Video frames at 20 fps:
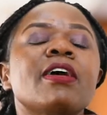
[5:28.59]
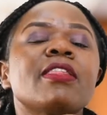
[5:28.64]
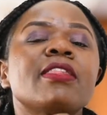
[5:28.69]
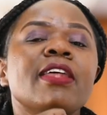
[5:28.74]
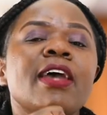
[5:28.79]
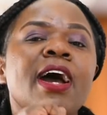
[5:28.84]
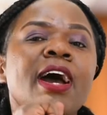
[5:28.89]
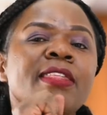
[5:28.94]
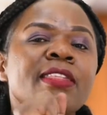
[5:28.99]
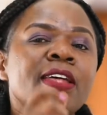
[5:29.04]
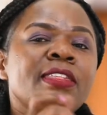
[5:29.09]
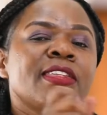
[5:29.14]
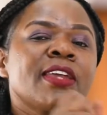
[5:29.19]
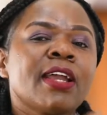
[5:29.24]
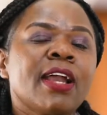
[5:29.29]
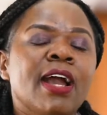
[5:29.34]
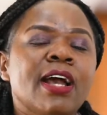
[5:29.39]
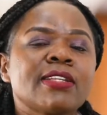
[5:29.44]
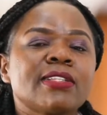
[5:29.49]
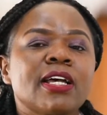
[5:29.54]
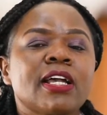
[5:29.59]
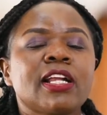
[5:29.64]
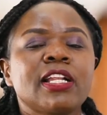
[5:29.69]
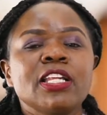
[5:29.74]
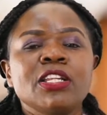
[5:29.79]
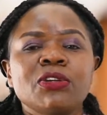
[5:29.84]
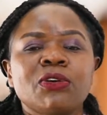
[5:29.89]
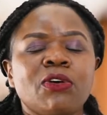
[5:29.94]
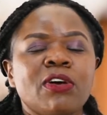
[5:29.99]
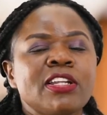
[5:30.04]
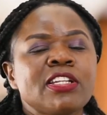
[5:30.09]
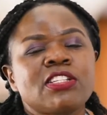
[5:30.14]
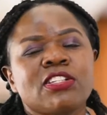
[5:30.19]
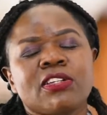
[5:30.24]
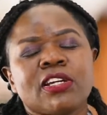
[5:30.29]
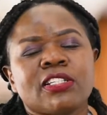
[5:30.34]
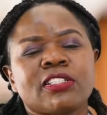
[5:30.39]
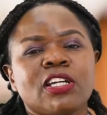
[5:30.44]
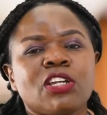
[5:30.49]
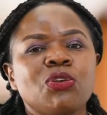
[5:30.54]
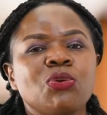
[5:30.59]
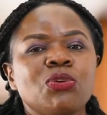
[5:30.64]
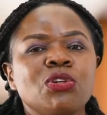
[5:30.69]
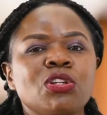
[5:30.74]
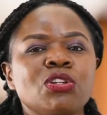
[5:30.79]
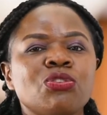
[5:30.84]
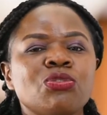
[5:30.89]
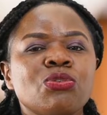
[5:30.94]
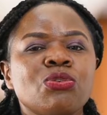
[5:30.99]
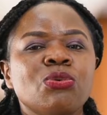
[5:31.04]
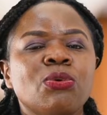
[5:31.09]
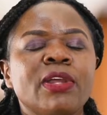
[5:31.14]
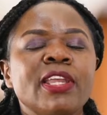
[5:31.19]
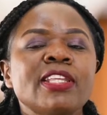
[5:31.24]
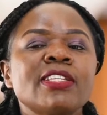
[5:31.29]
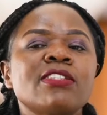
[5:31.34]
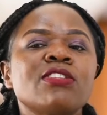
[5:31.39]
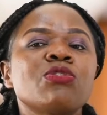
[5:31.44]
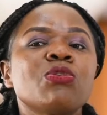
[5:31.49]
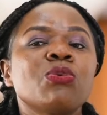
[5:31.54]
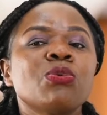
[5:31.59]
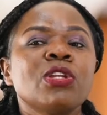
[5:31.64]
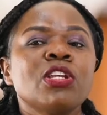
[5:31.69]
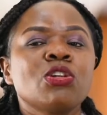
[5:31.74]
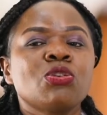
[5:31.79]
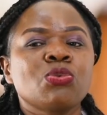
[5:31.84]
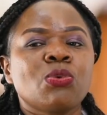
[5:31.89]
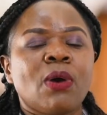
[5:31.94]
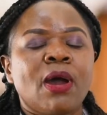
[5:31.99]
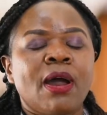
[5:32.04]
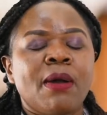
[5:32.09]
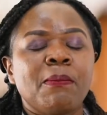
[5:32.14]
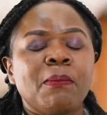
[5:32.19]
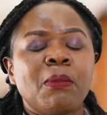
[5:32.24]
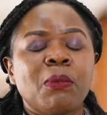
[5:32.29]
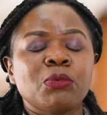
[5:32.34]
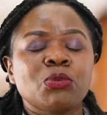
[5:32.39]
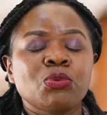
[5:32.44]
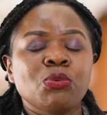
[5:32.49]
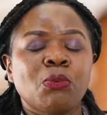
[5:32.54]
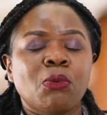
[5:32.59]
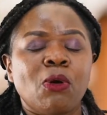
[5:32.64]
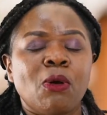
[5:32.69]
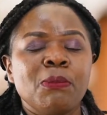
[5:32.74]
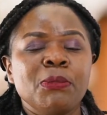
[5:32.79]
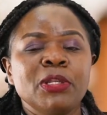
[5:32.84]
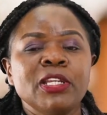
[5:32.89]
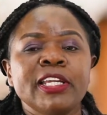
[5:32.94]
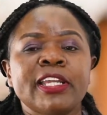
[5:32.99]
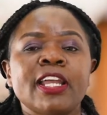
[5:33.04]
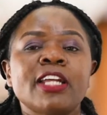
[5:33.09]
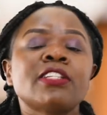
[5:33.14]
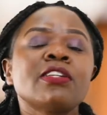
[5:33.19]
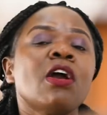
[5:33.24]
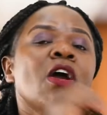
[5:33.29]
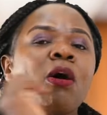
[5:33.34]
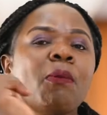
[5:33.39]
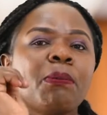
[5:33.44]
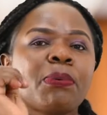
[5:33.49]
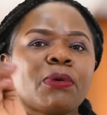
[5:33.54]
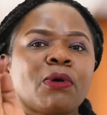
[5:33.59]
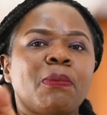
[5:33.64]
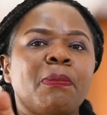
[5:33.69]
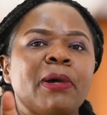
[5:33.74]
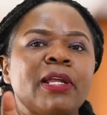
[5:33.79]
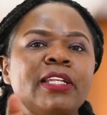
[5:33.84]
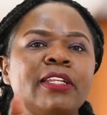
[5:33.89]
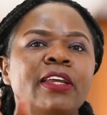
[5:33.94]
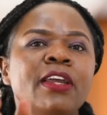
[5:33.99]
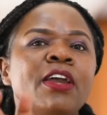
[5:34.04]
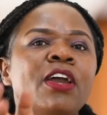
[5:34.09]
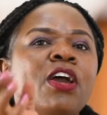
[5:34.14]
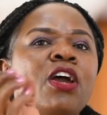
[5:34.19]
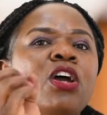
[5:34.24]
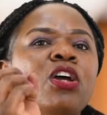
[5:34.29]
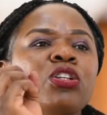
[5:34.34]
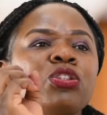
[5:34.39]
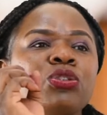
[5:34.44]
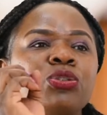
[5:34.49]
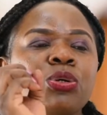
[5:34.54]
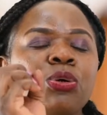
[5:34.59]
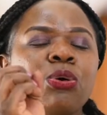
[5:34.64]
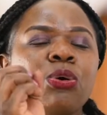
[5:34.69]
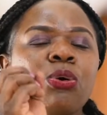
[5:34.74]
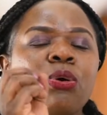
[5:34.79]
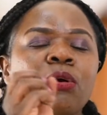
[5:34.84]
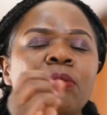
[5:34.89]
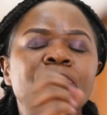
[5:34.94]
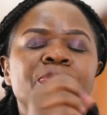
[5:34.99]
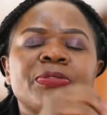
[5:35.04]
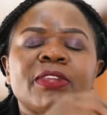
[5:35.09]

The other thing as a clinical instructor you need to do is you need to communicate properly to